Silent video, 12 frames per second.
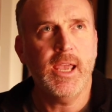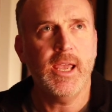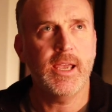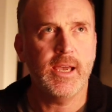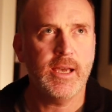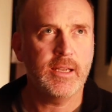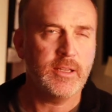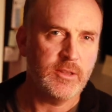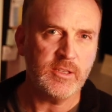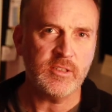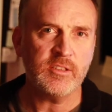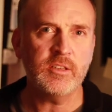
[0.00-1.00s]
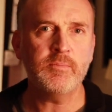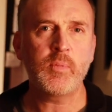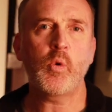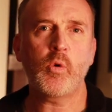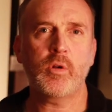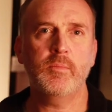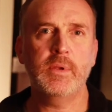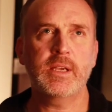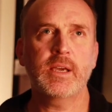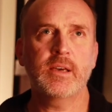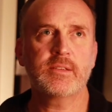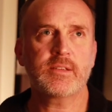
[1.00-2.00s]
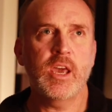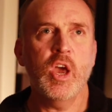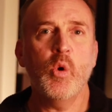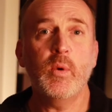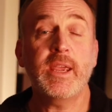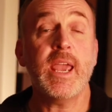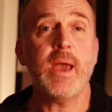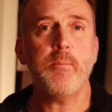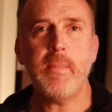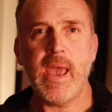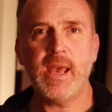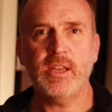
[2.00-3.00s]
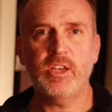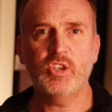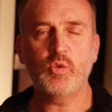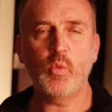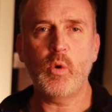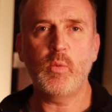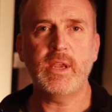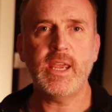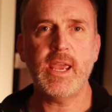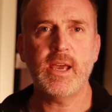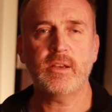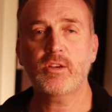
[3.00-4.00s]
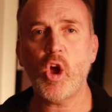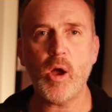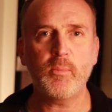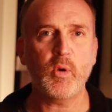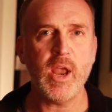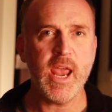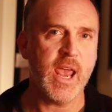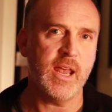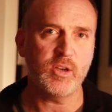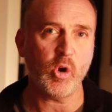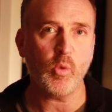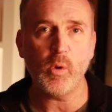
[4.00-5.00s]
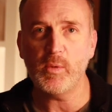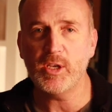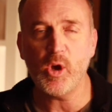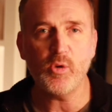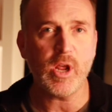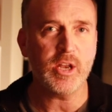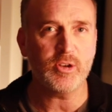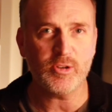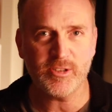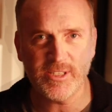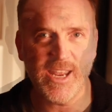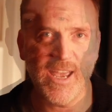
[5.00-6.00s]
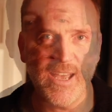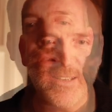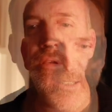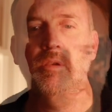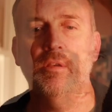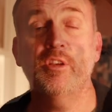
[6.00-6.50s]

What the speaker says: And this is important because we can't manage what we can't comprehend or what we don't understand.